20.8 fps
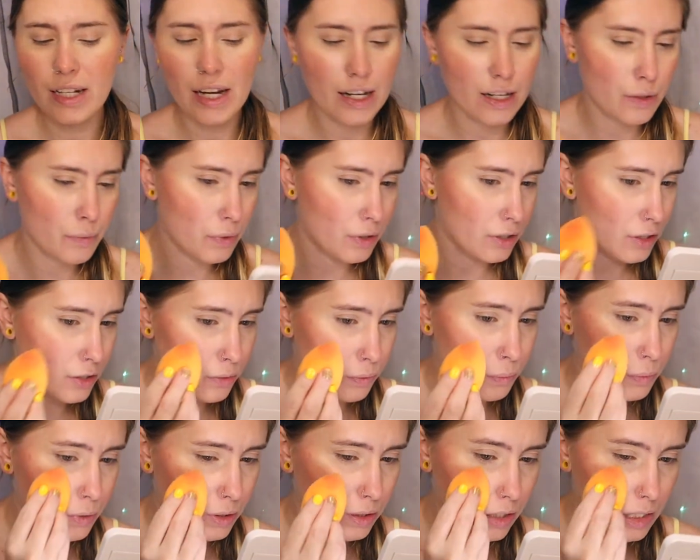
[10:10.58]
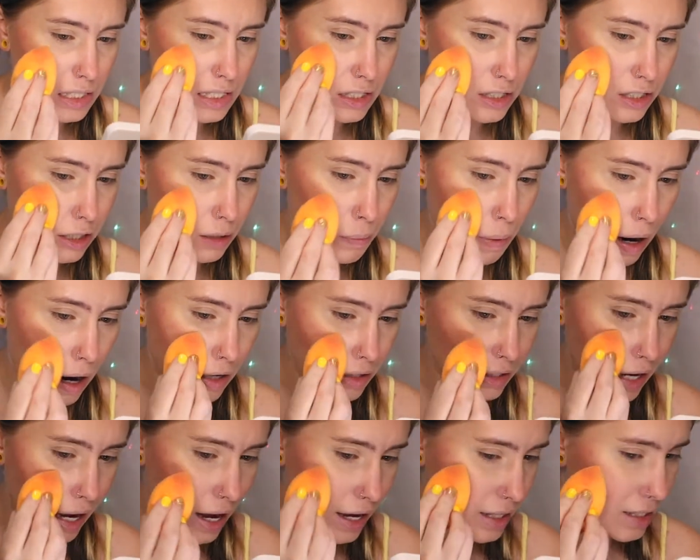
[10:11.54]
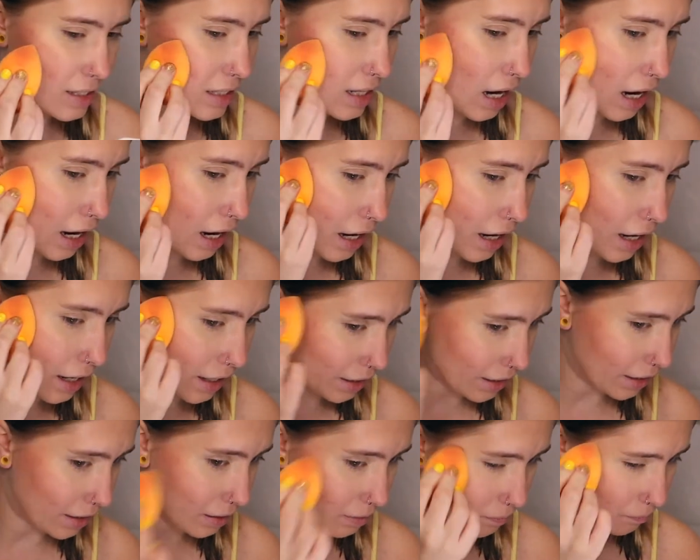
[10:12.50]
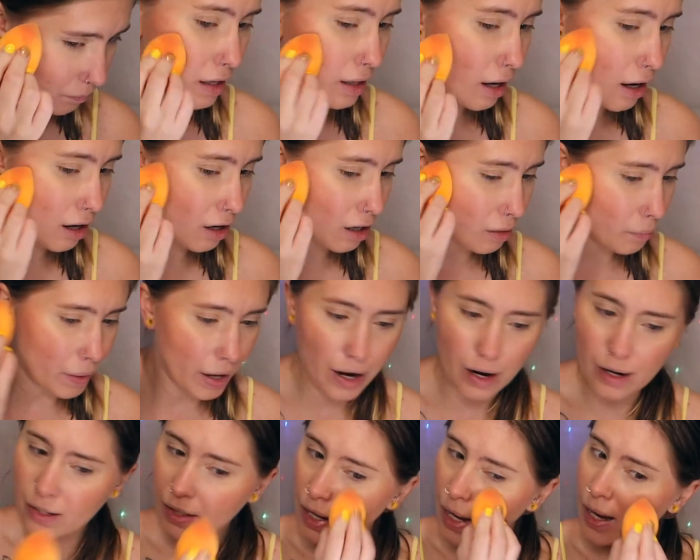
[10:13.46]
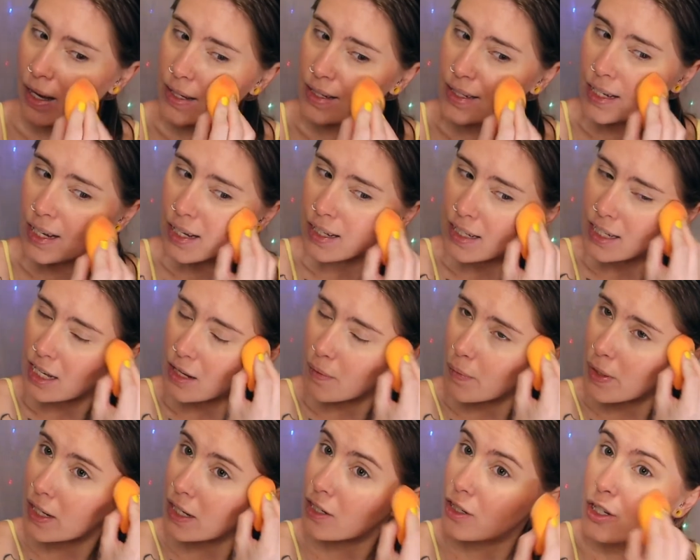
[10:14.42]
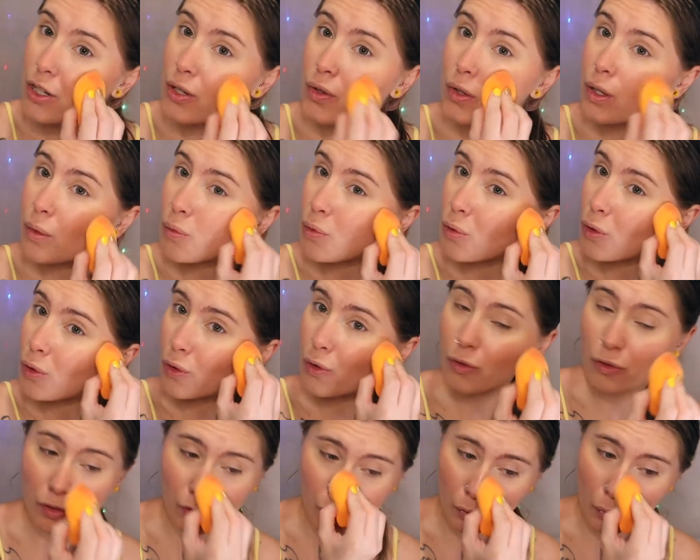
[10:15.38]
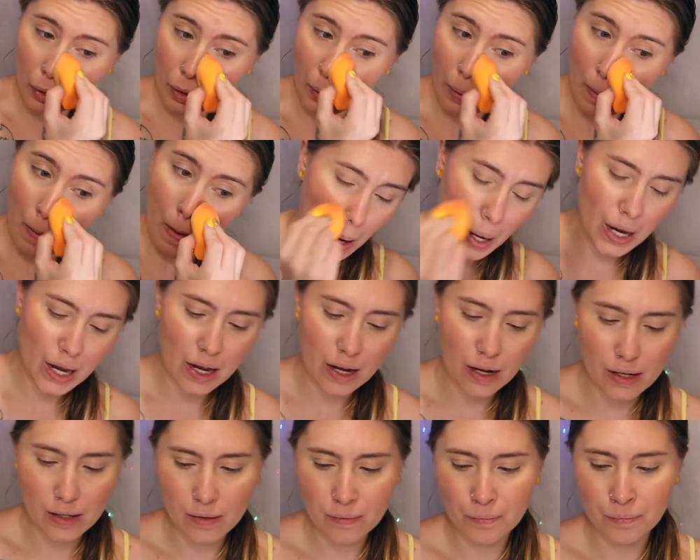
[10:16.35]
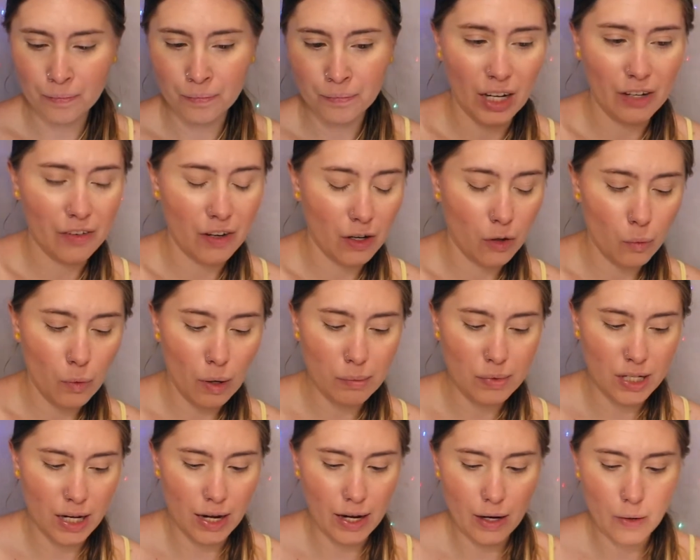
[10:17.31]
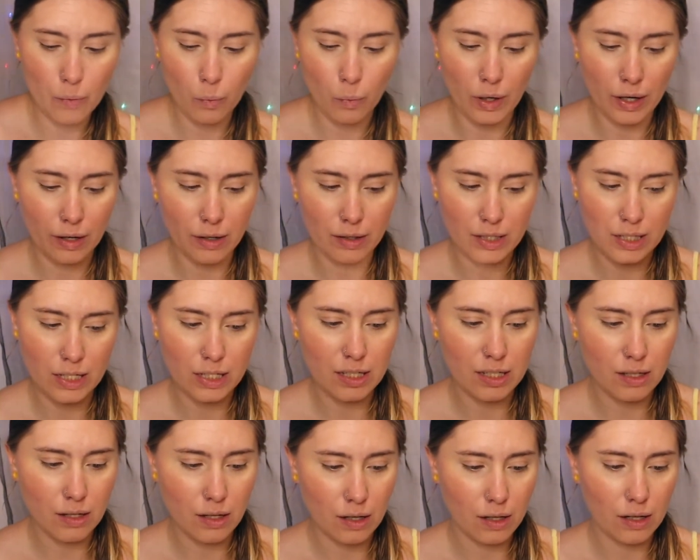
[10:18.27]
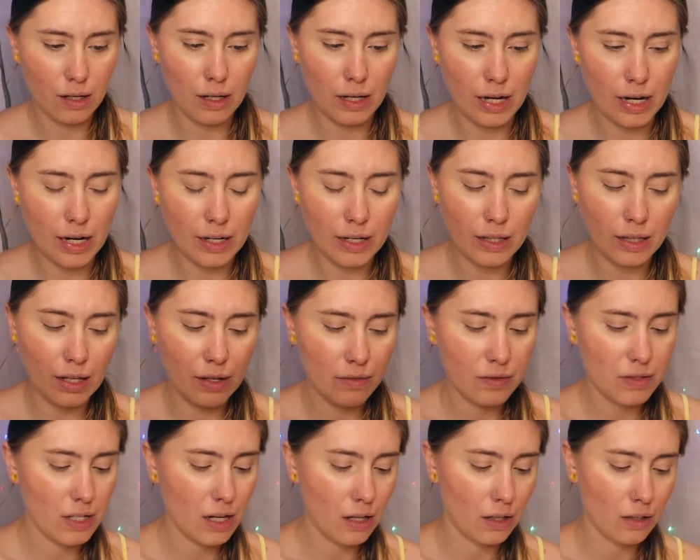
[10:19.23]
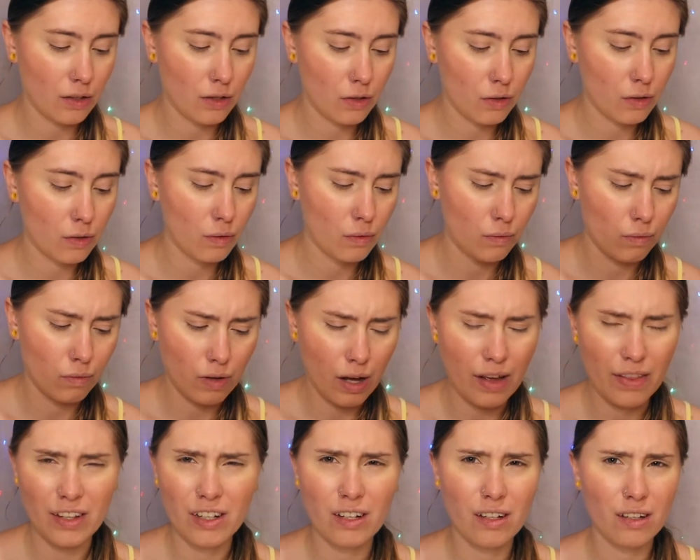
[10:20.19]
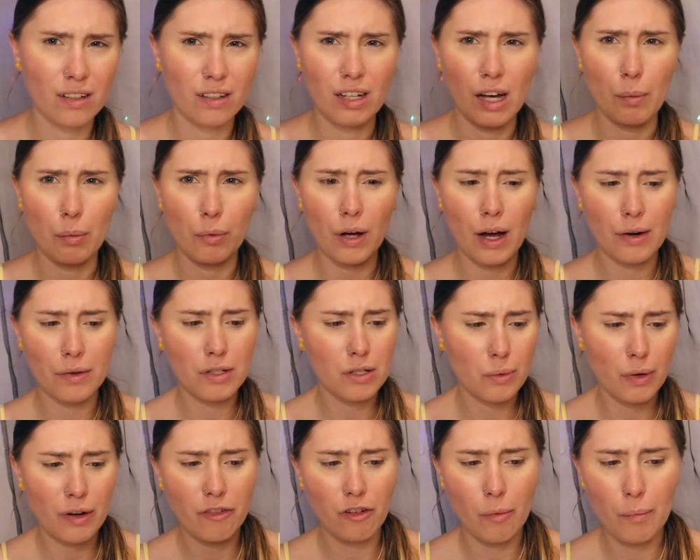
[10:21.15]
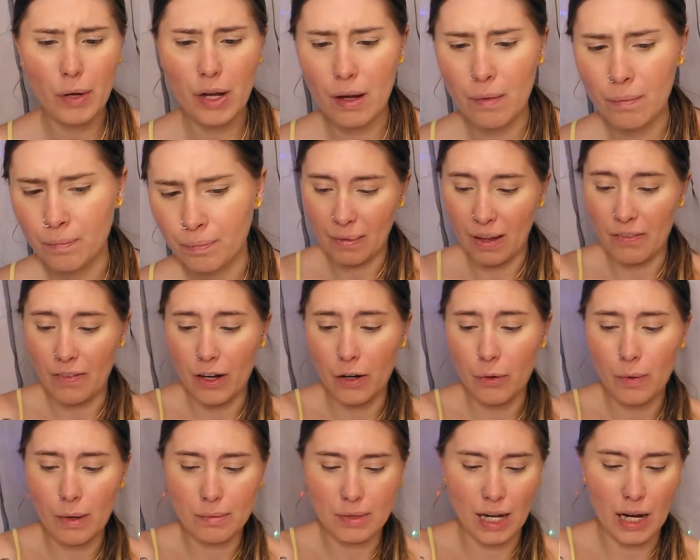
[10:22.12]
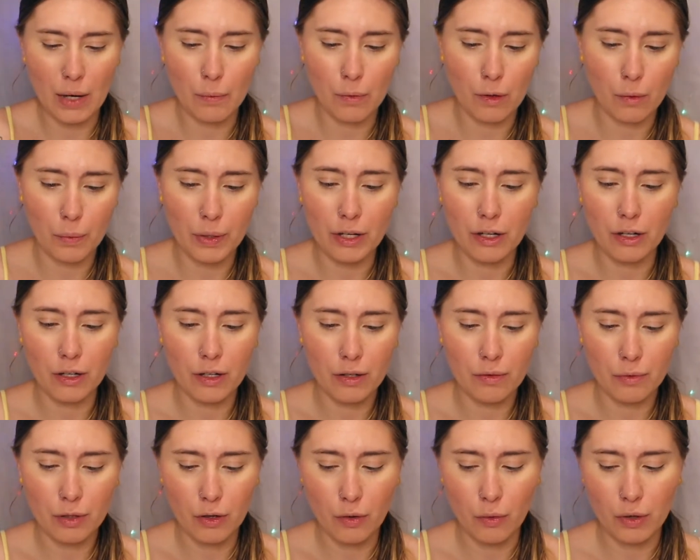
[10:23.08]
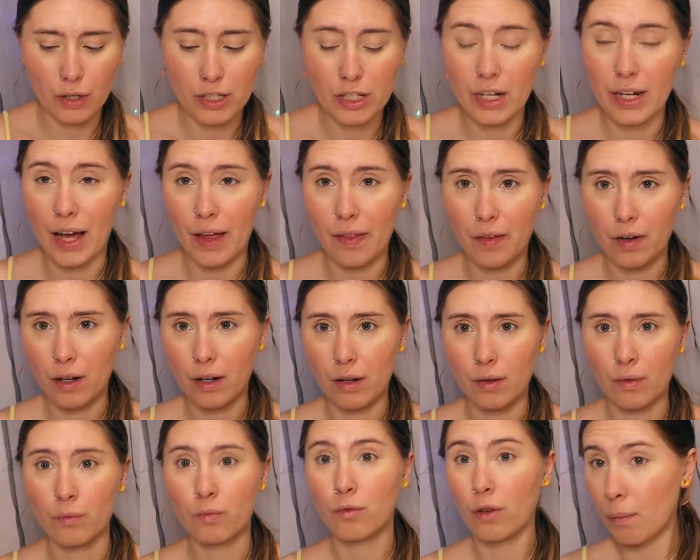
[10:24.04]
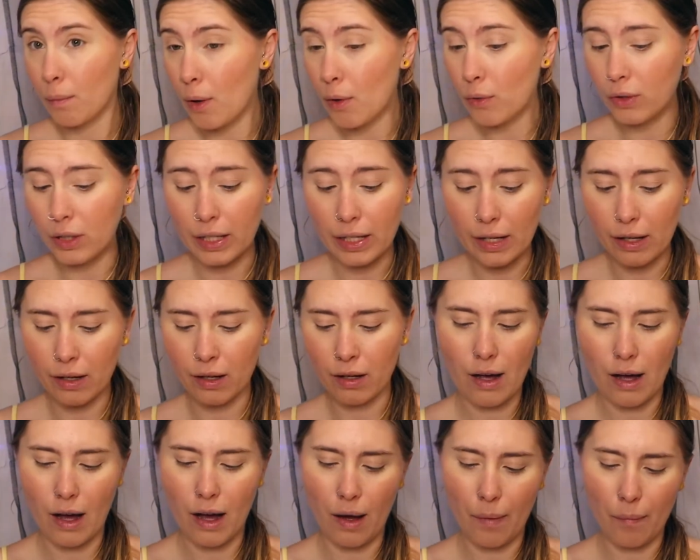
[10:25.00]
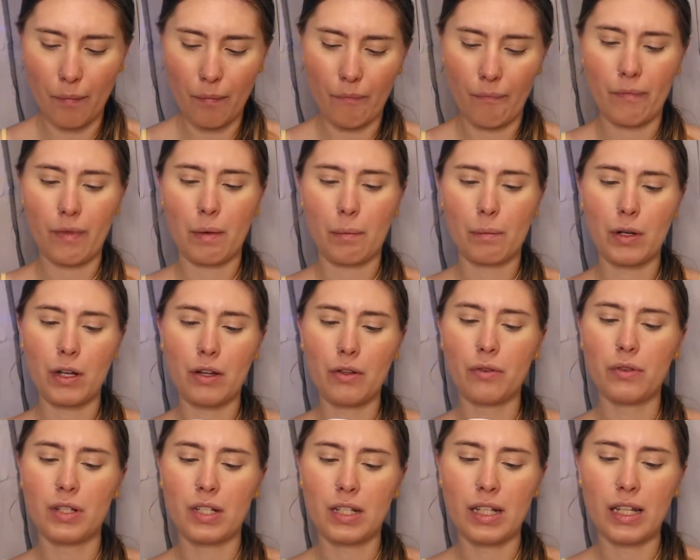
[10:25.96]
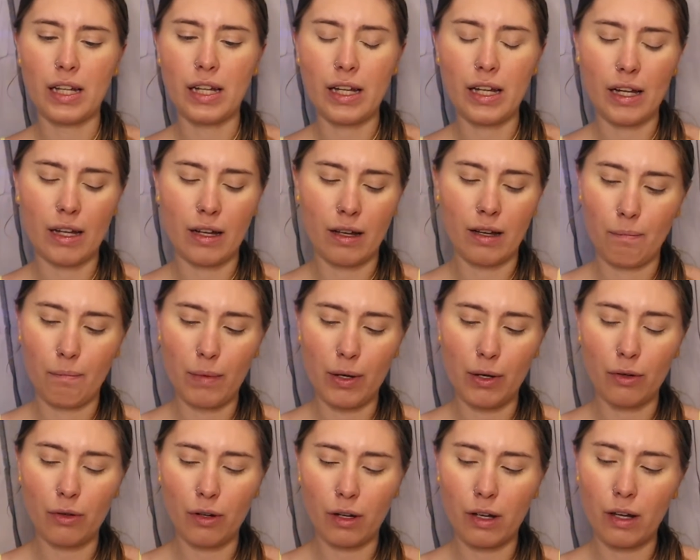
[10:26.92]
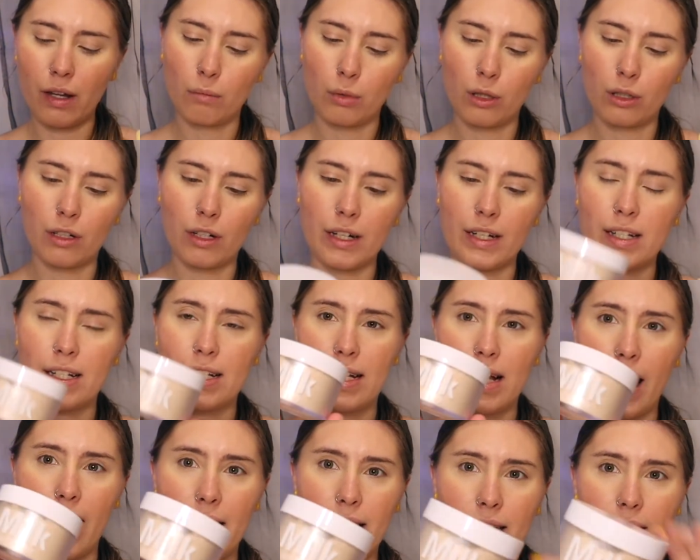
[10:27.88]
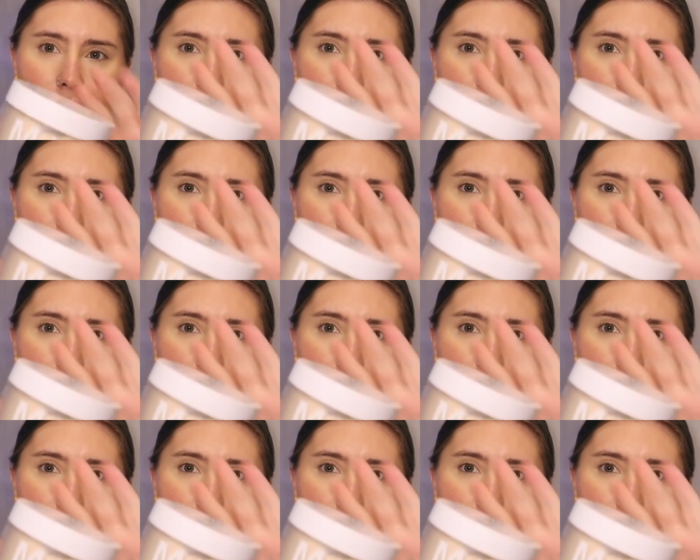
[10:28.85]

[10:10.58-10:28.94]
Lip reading: anywhere you would listen to your podcast. I got our podcast like submitted to and approved for. And I found a website where, since Annie lives a little, I think a couple hours away from me, I found a website where we could record together remotely. I'm going to use the Milk Blur Inset